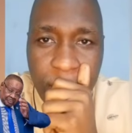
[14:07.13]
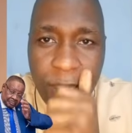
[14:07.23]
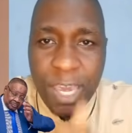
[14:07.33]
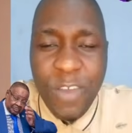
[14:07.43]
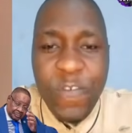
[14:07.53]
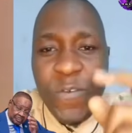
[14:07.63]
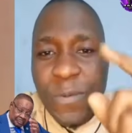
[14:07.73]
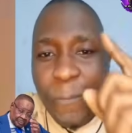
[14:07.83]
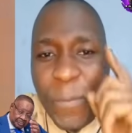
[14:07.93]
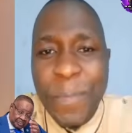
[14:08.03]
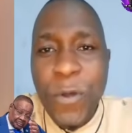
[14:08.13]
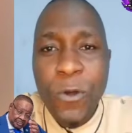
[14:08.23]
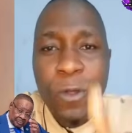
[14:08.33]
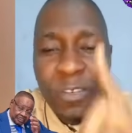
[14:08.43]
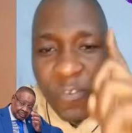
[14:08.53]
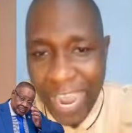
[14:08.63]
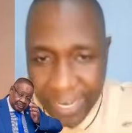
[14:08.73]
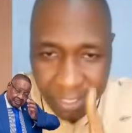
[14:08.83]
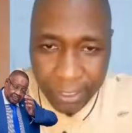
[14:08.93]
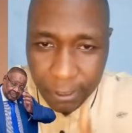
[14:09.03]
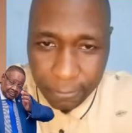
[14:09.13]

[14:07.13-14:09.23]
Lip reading: If people will not fight,